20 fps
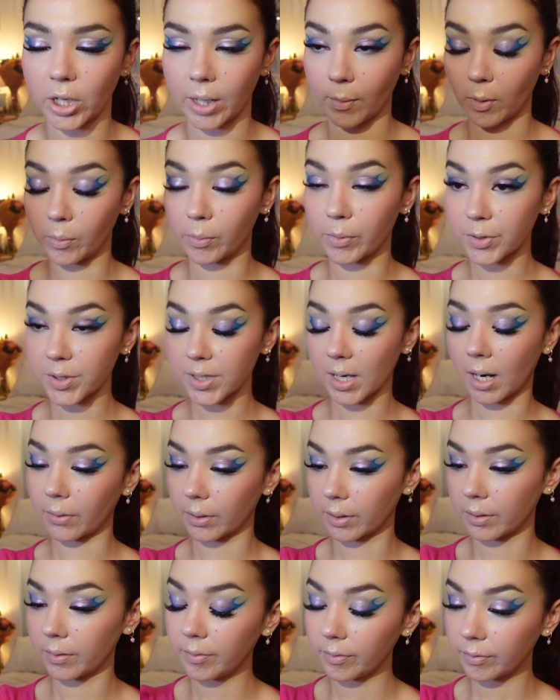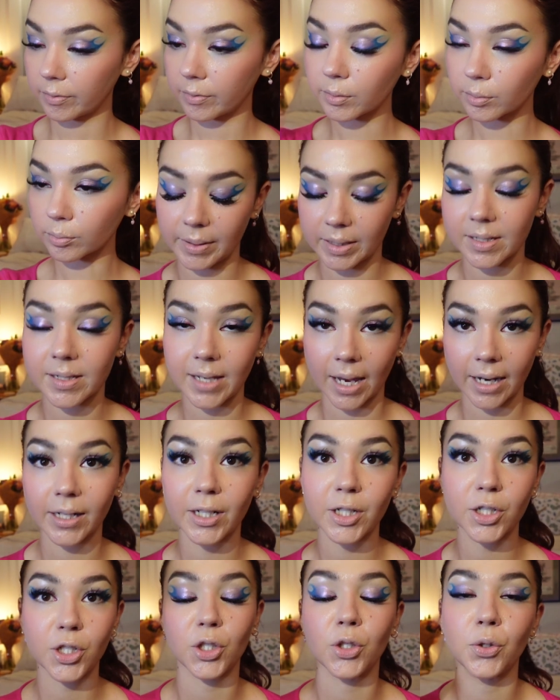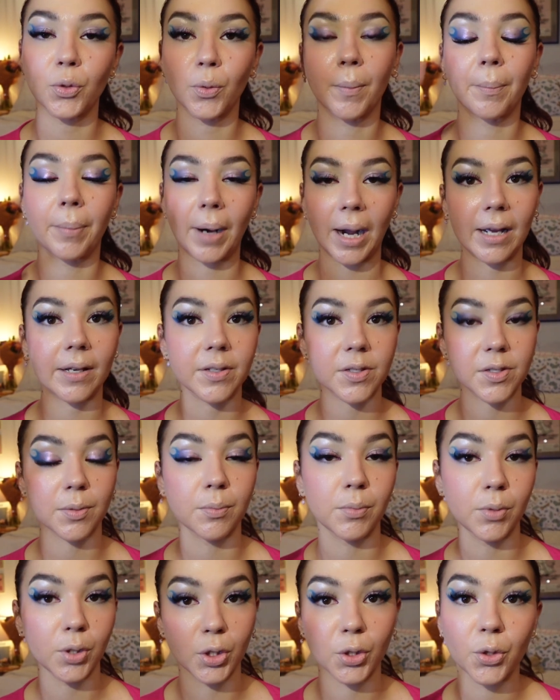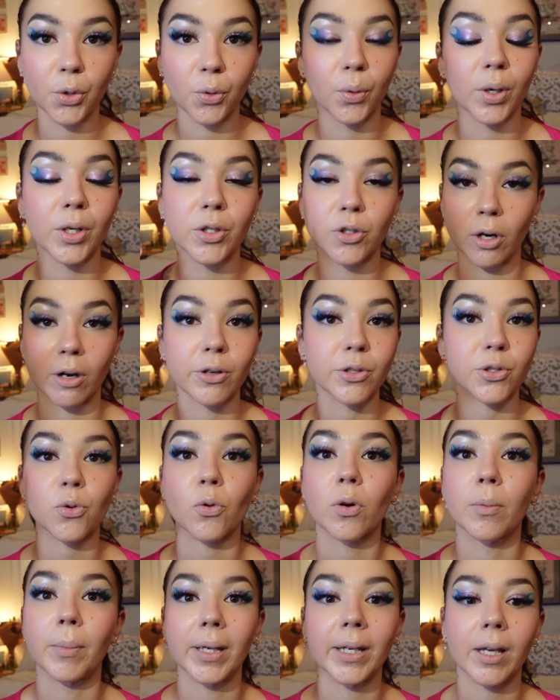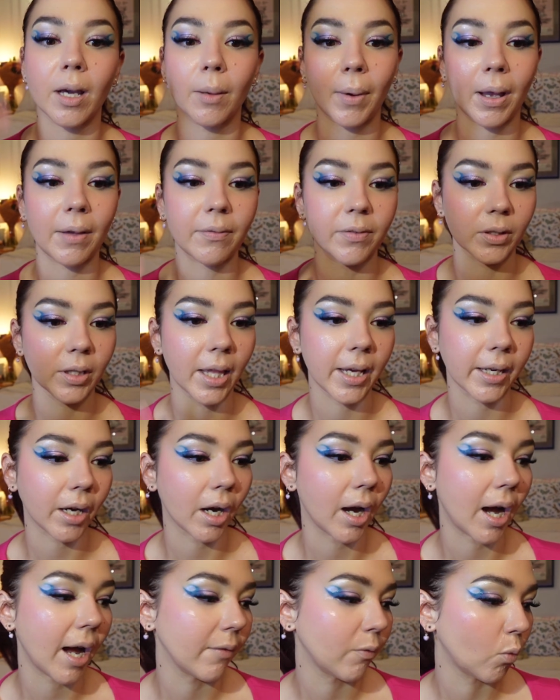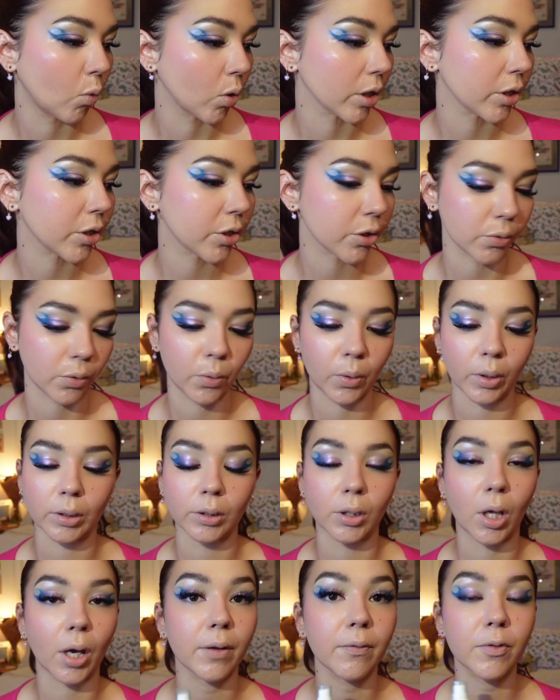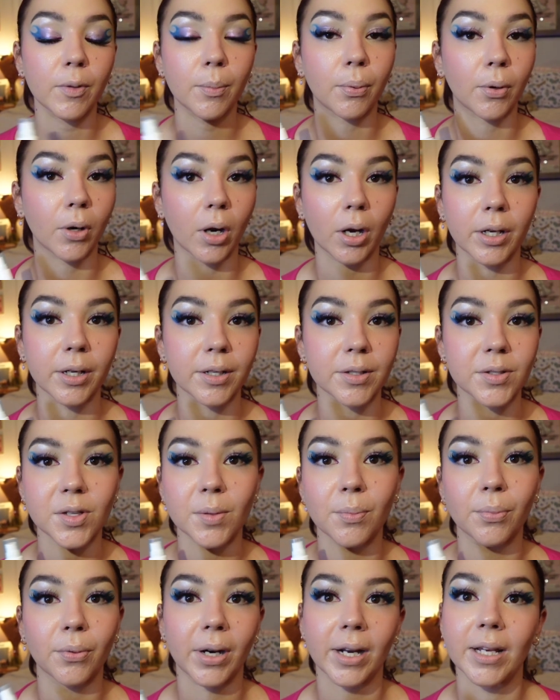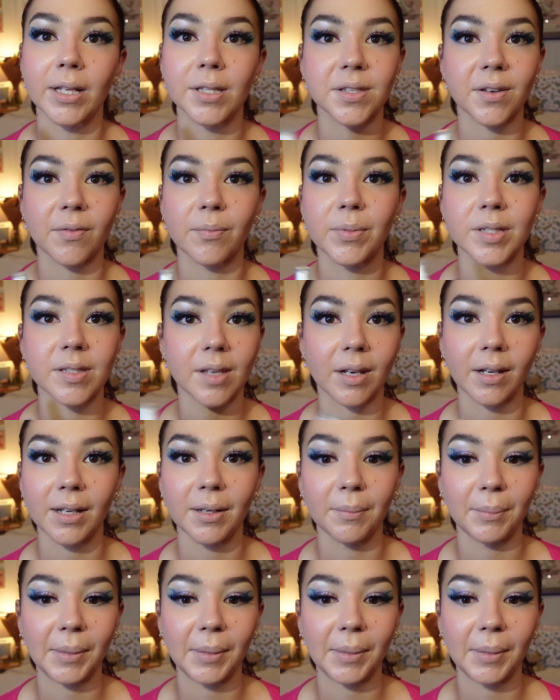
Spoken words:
I'm almost out of. I'm excited to buy some new drugstore makeup. I feel like I've worked through a lot of the products that brands have been sending